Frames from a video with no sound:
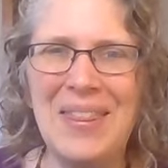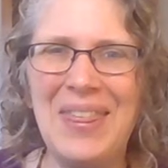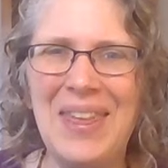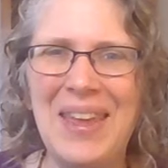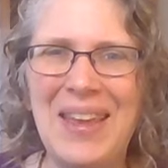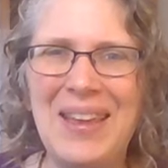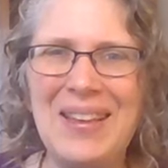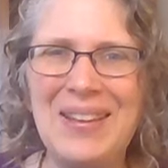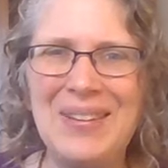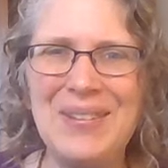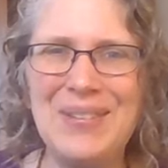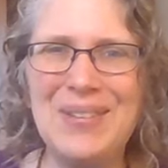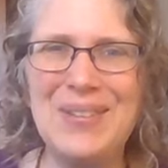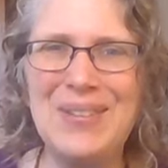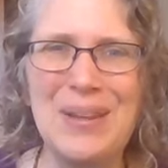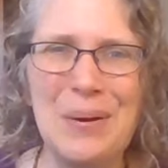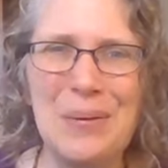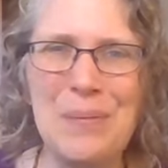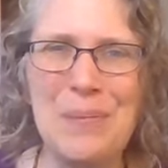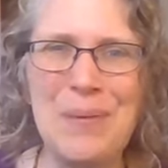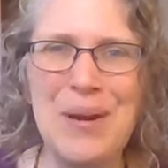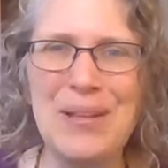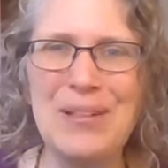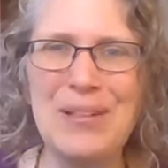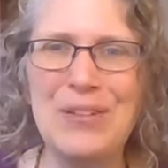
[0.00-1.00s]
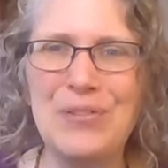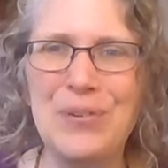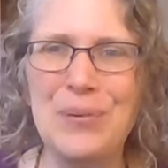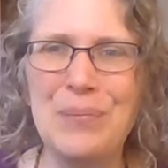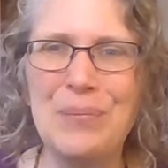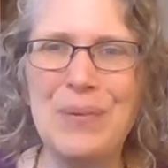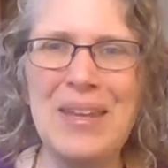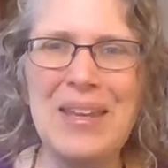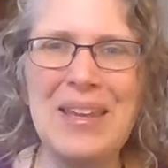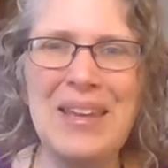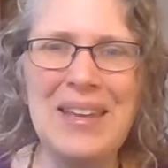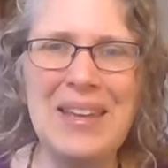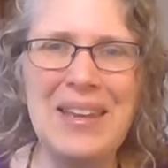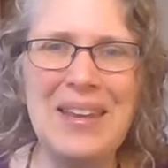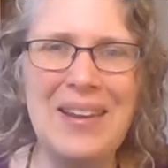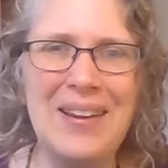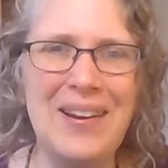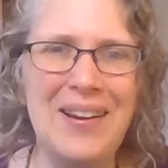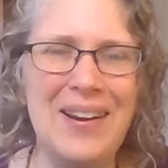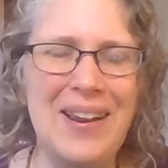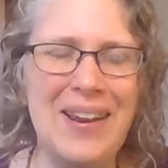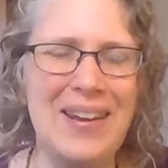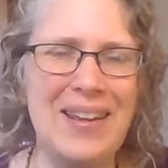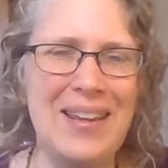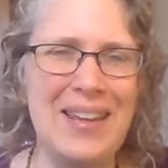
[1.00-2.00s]
Thank you so much for being
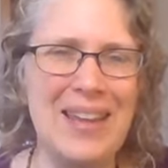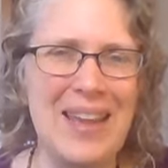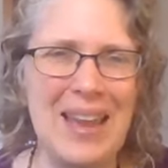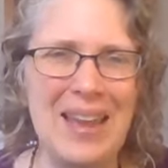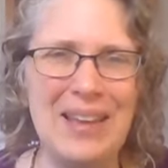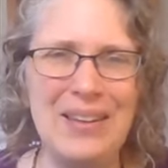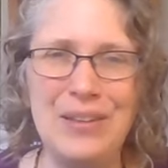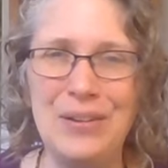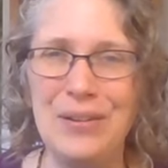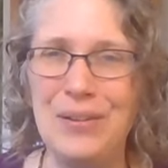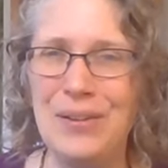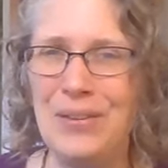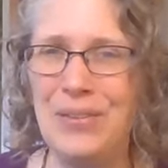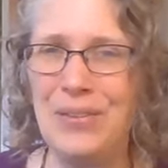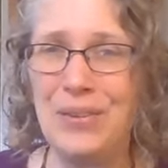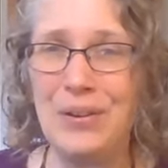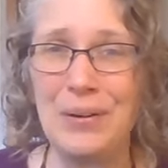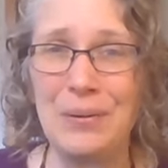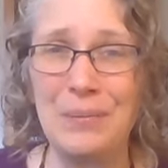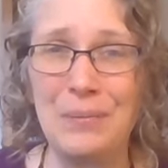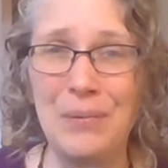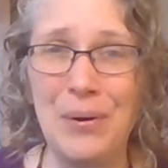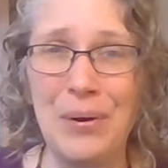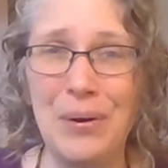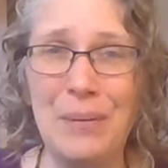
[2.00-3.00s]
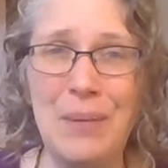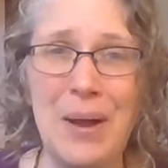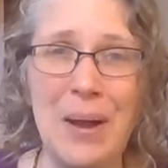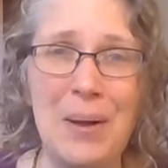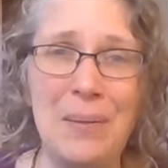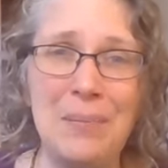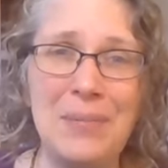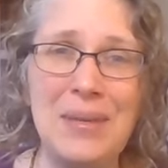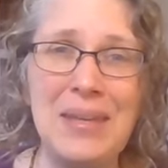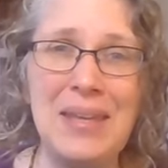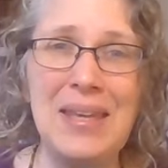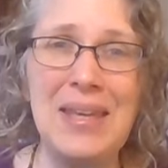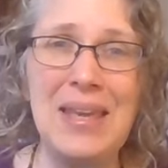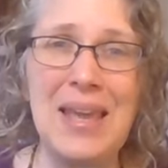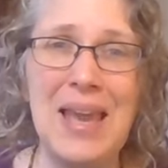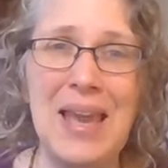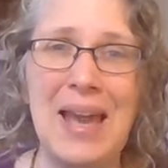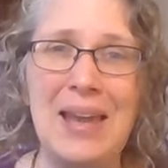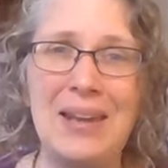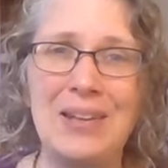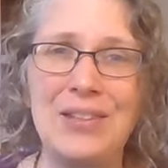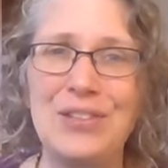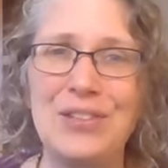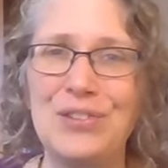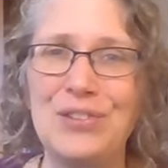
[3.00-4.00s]
here. And again, you can learn more about me at